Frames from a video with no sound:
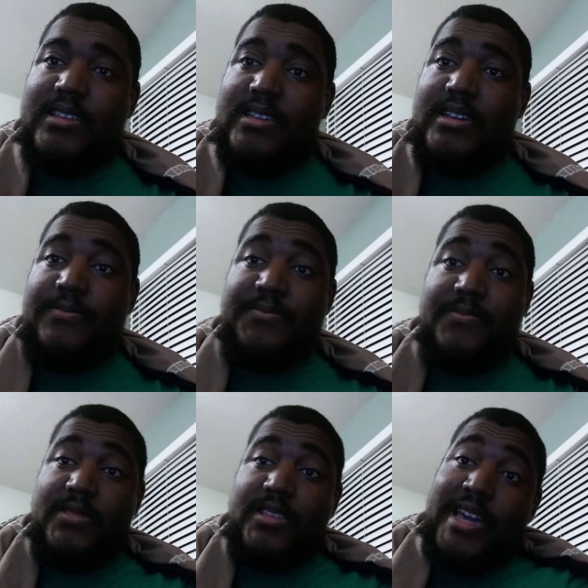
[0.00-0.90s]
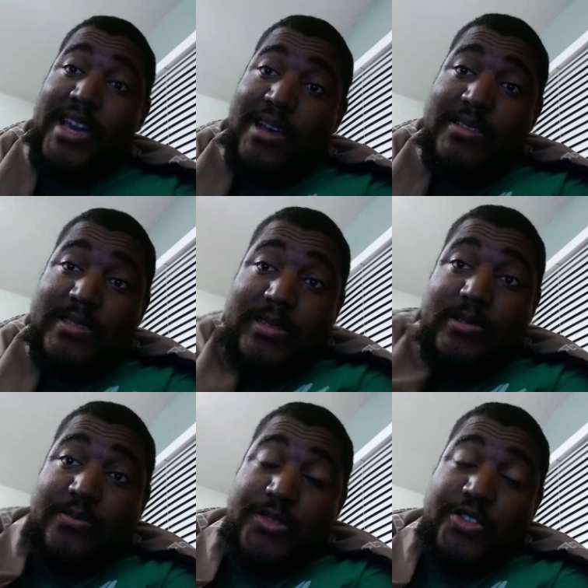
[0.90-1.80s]
um, yeah,
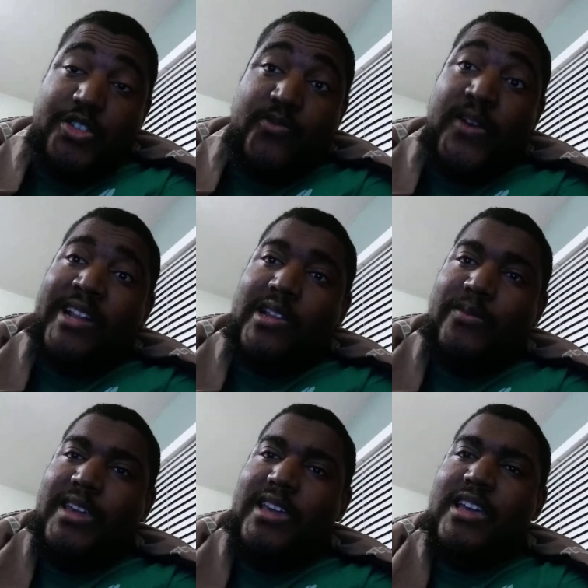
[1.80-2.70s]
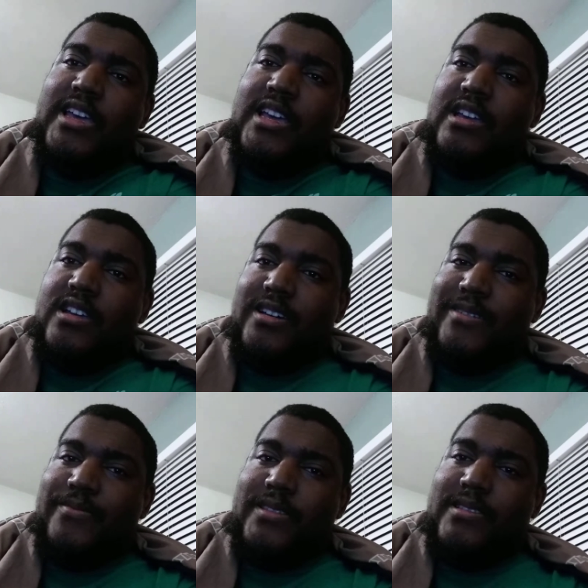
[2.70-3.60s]
so you should follow me.
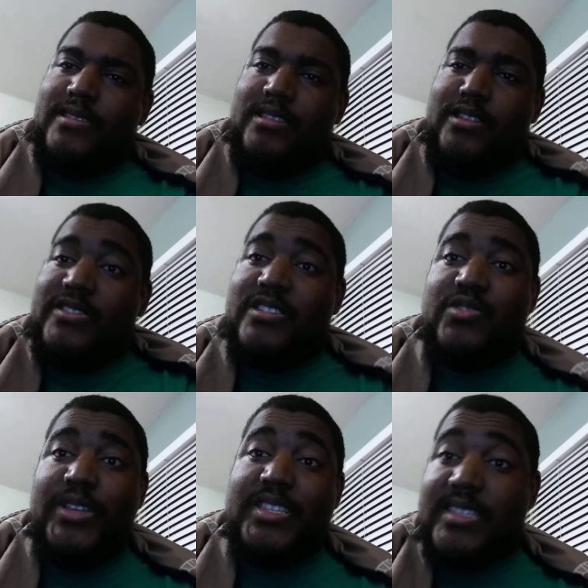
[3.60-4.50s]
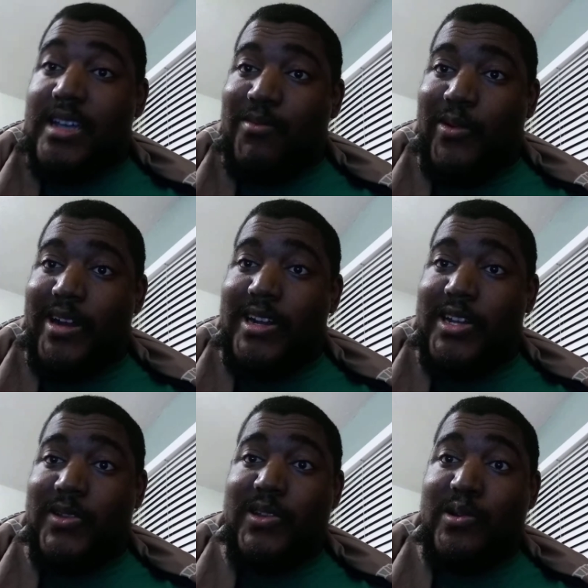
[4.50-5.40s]
Um, there's a tweet somewhere. I
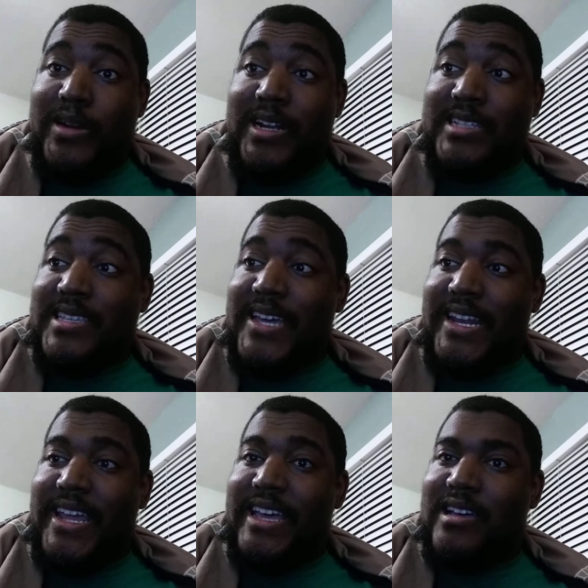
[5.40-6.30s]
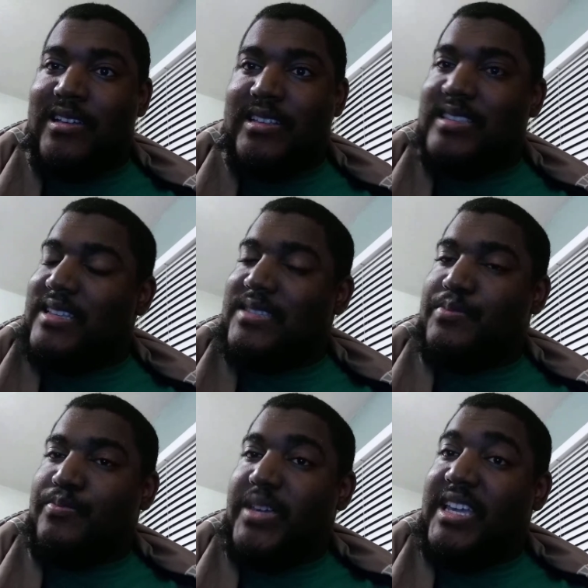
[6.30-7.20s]
don't know where it's at now because it's
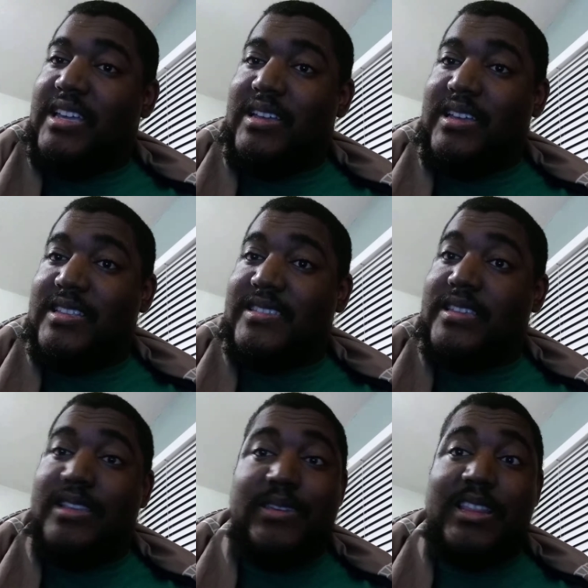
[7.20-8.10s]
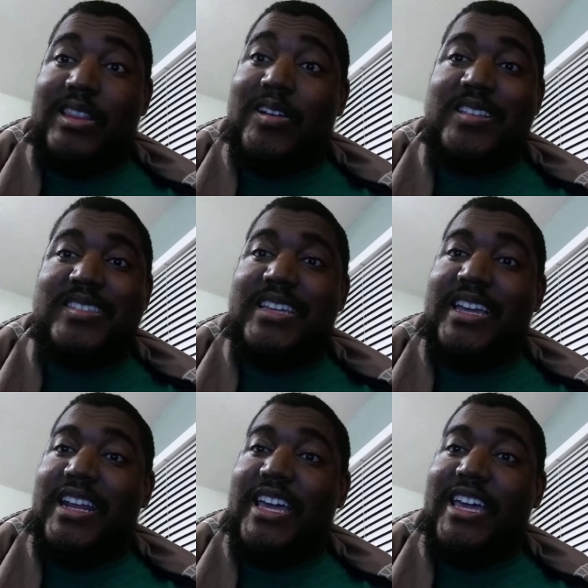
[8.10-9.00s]
being it's gonna get lost
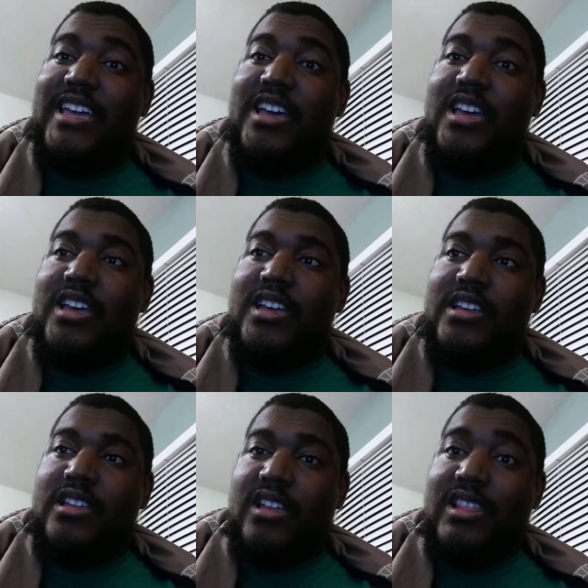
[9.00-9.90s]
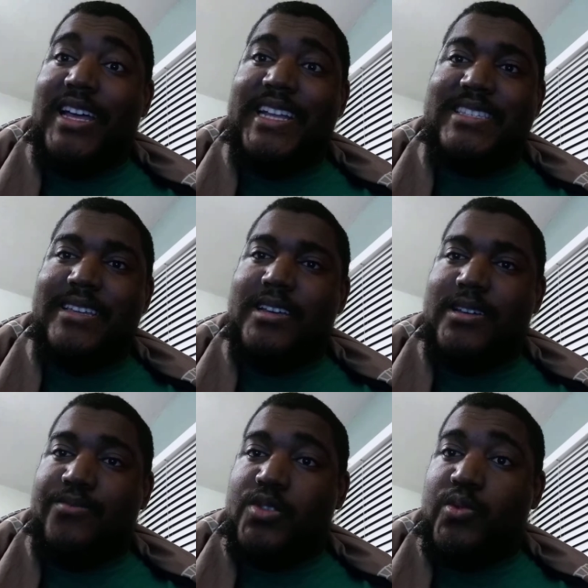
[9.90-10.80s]
in a glut
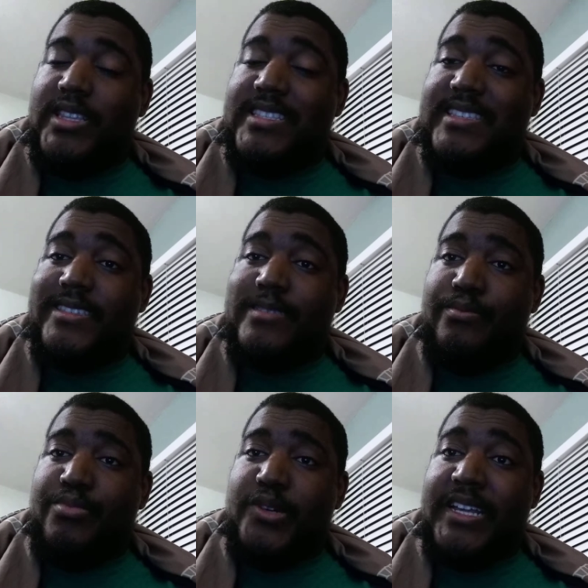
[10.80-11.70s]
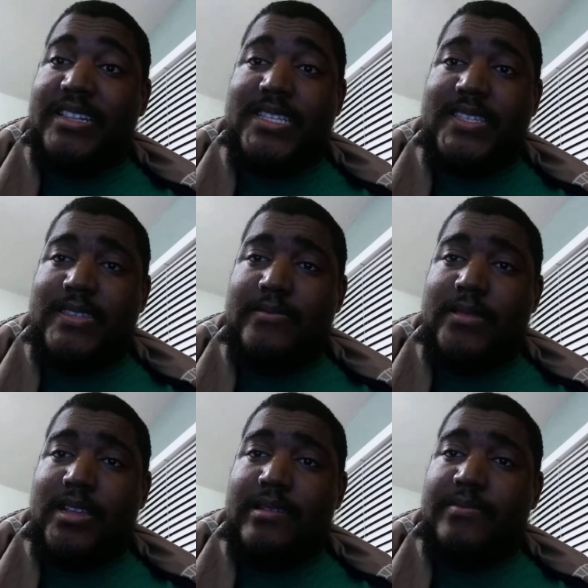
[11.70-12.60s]
of tweets. But
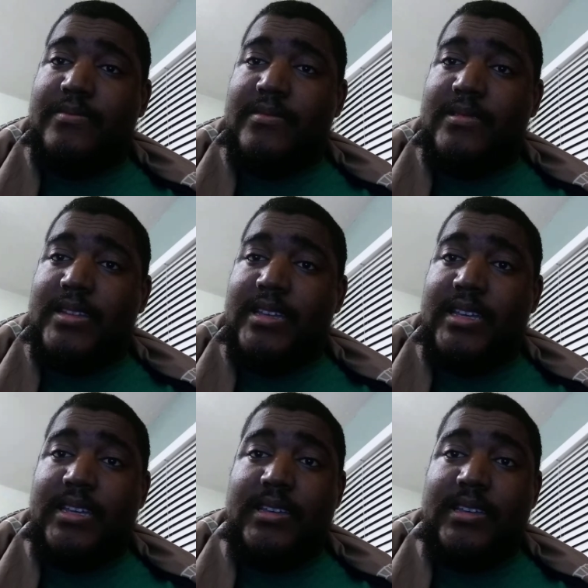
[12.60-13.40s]
it